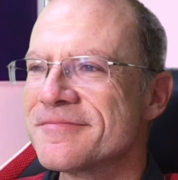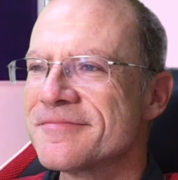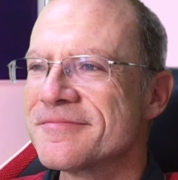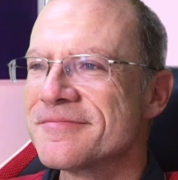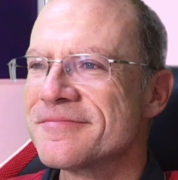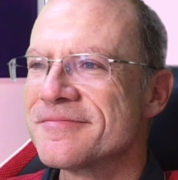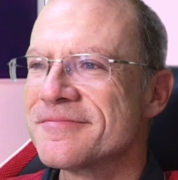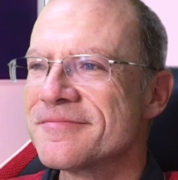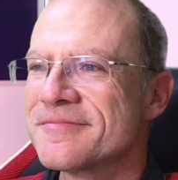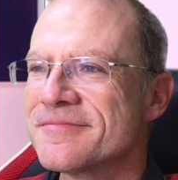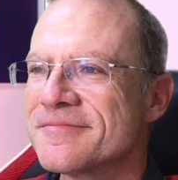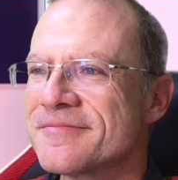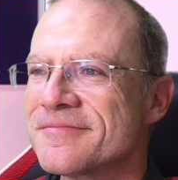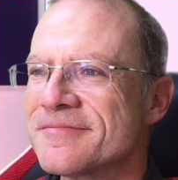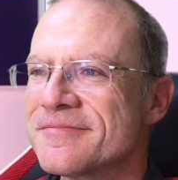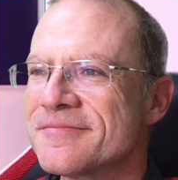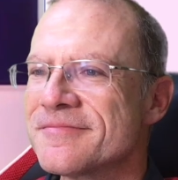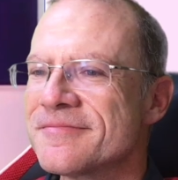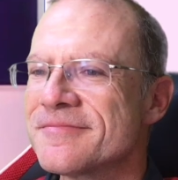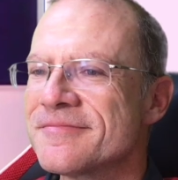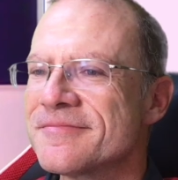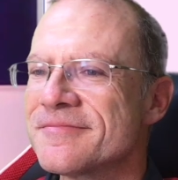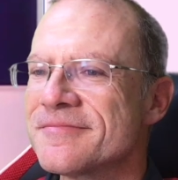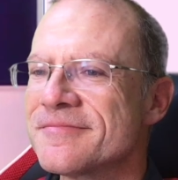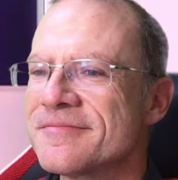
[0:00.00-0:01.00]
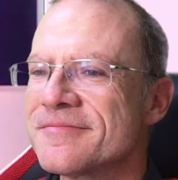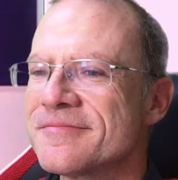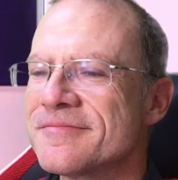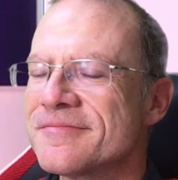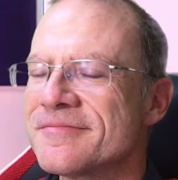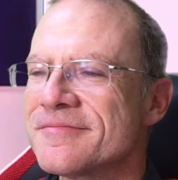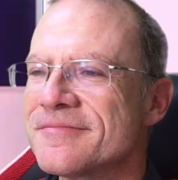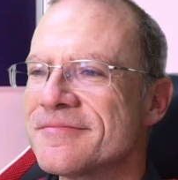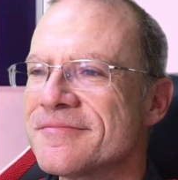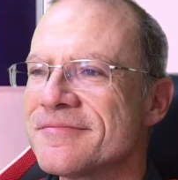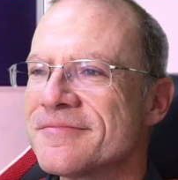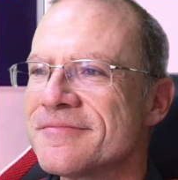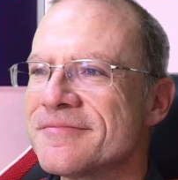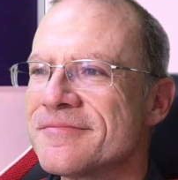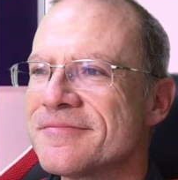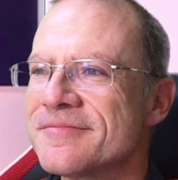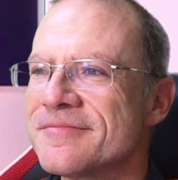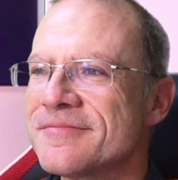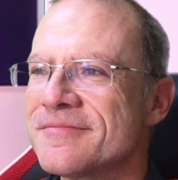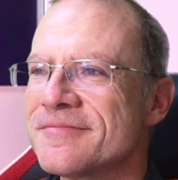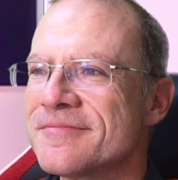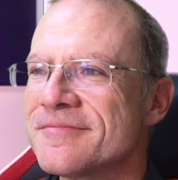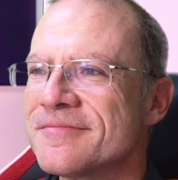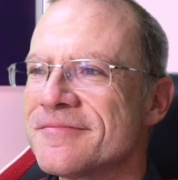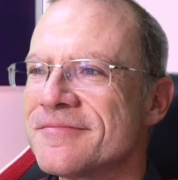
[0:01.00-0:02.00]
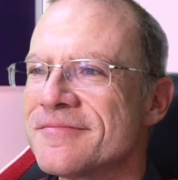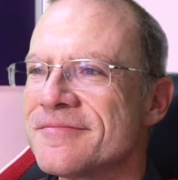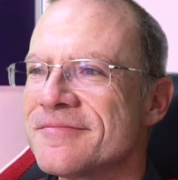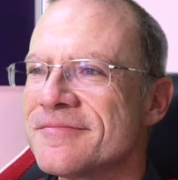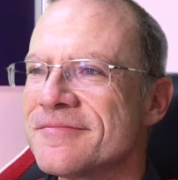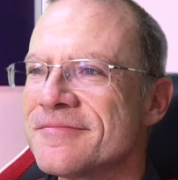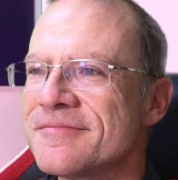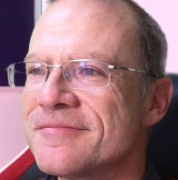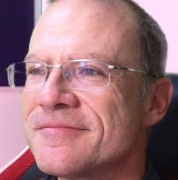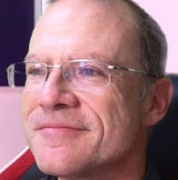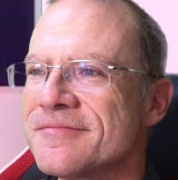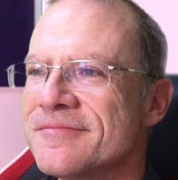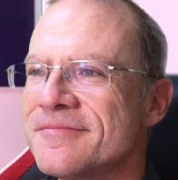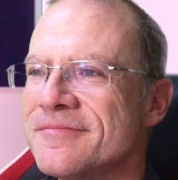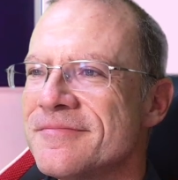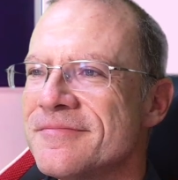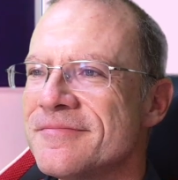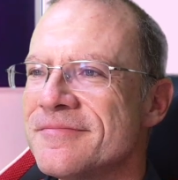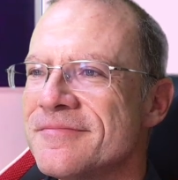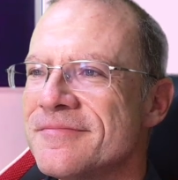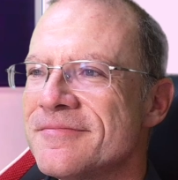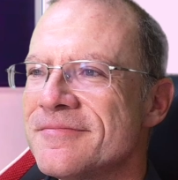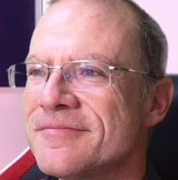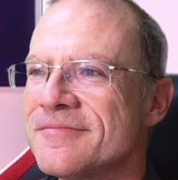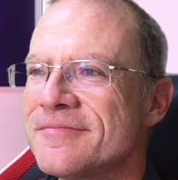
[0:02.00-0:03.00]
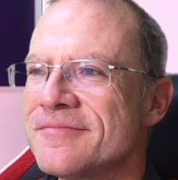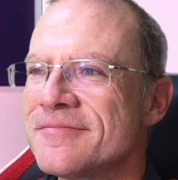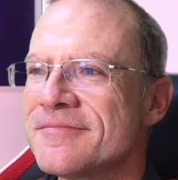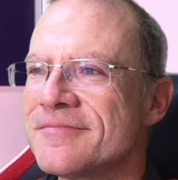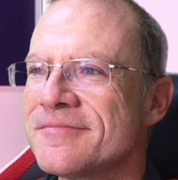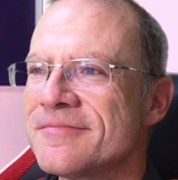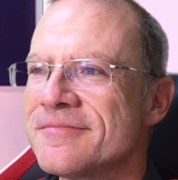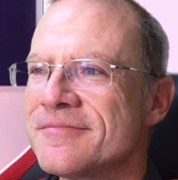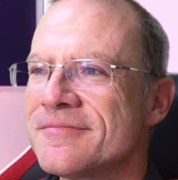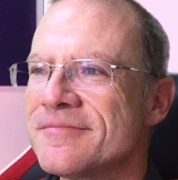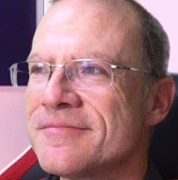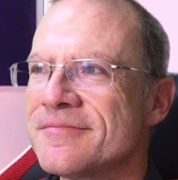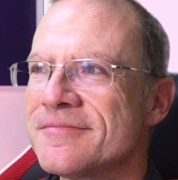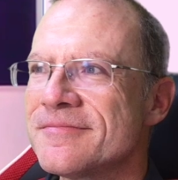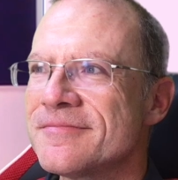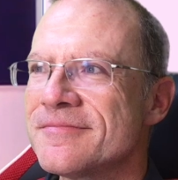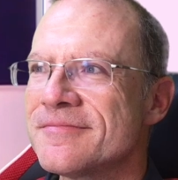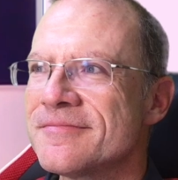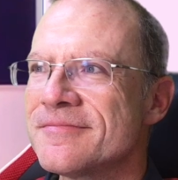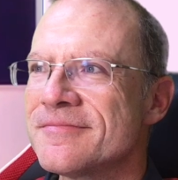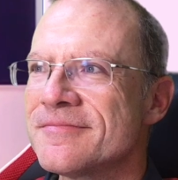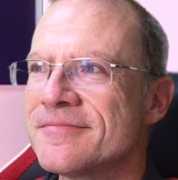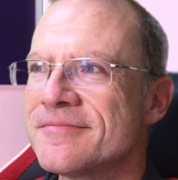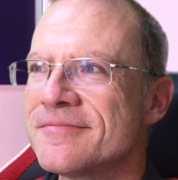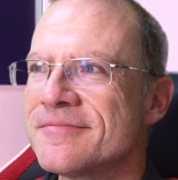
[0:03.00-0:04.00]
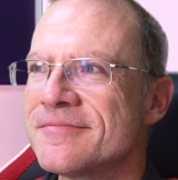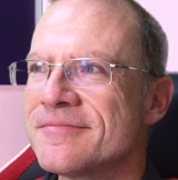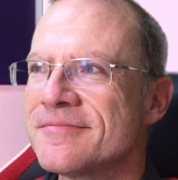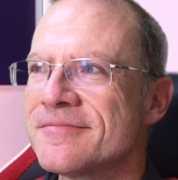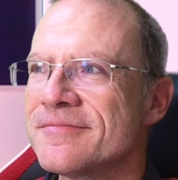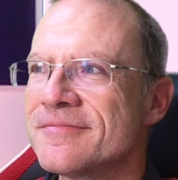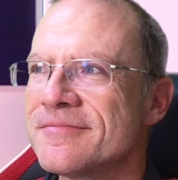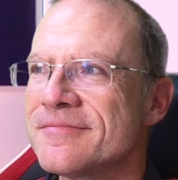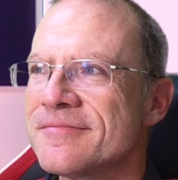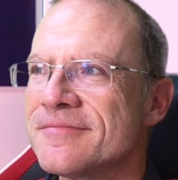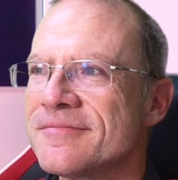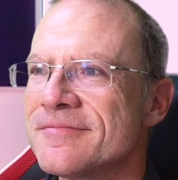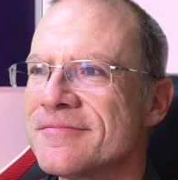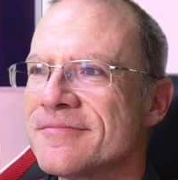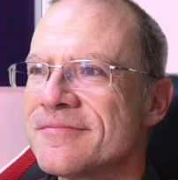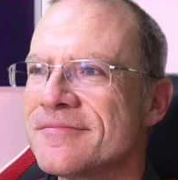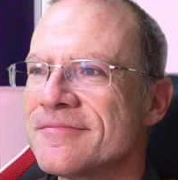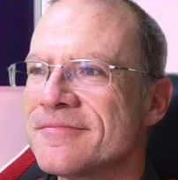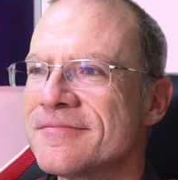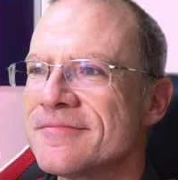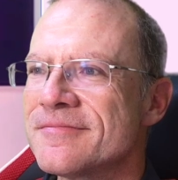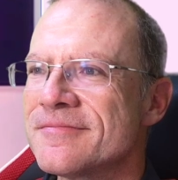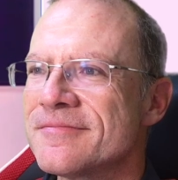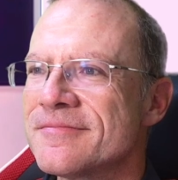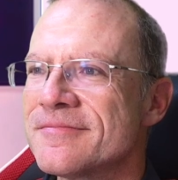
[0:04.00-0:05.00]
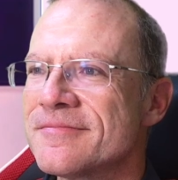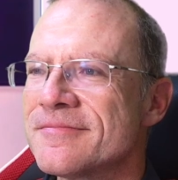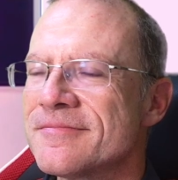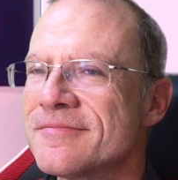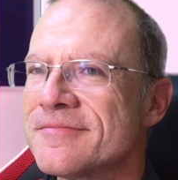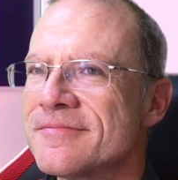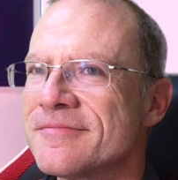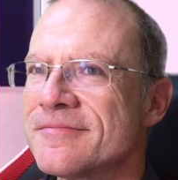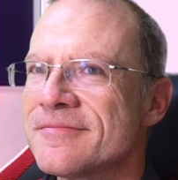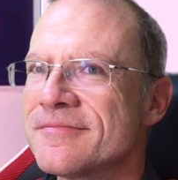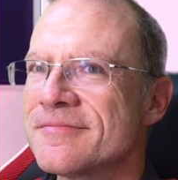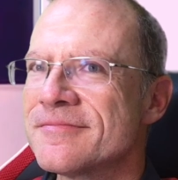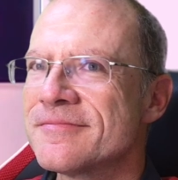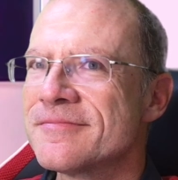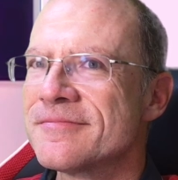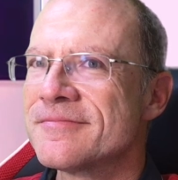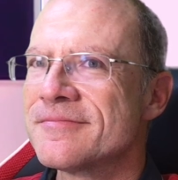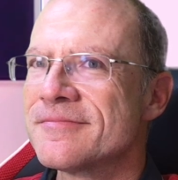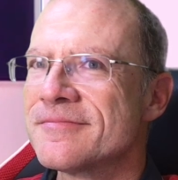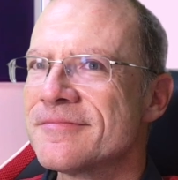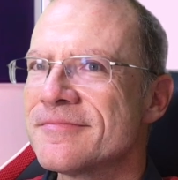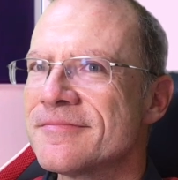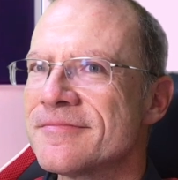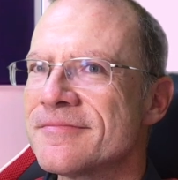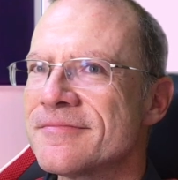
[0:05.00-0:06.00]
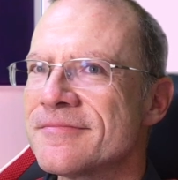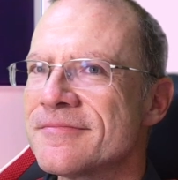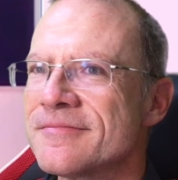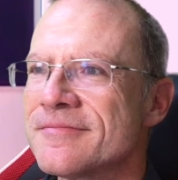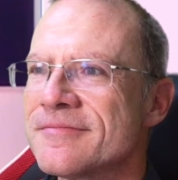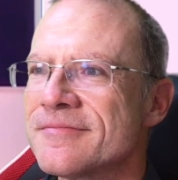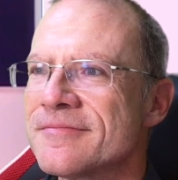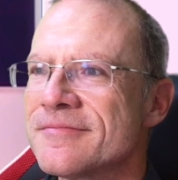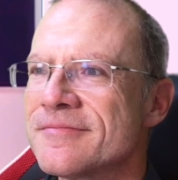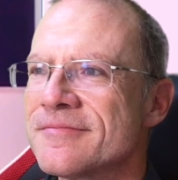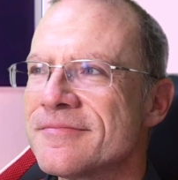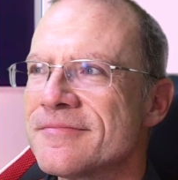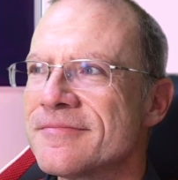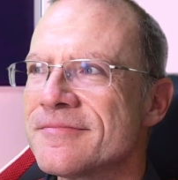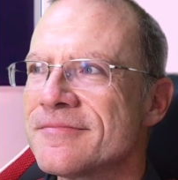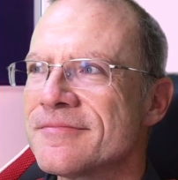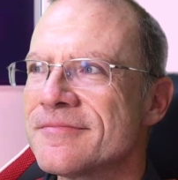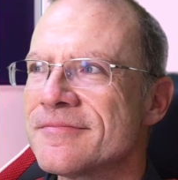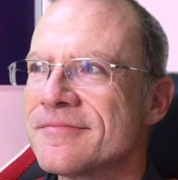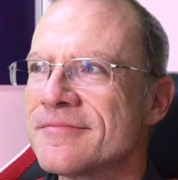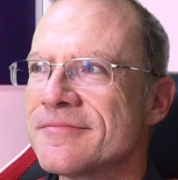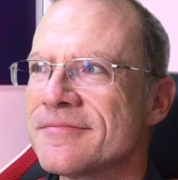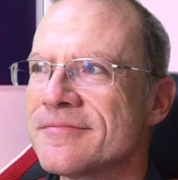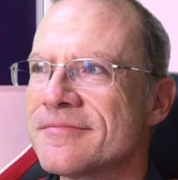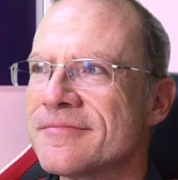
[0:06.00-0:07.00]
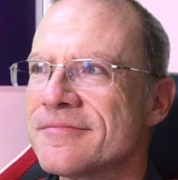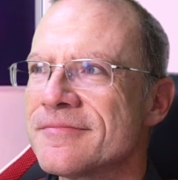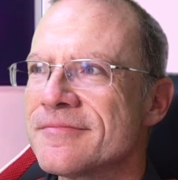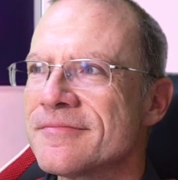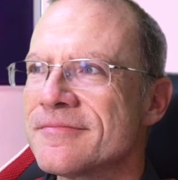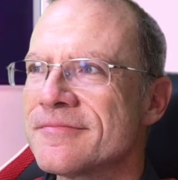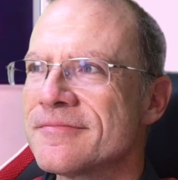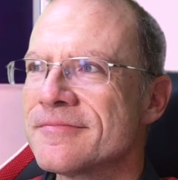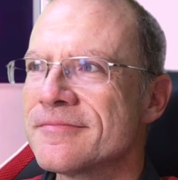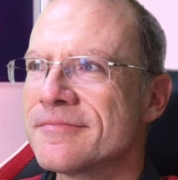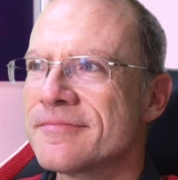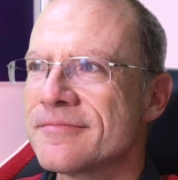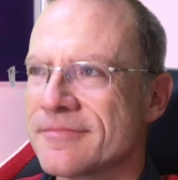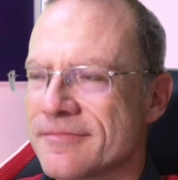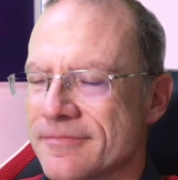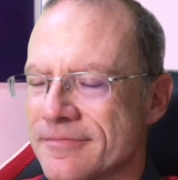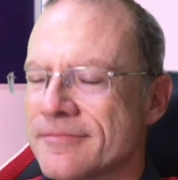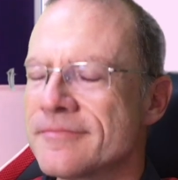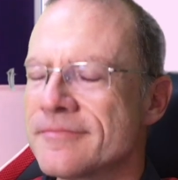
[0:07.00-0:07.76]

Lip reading: The person shown says nothing.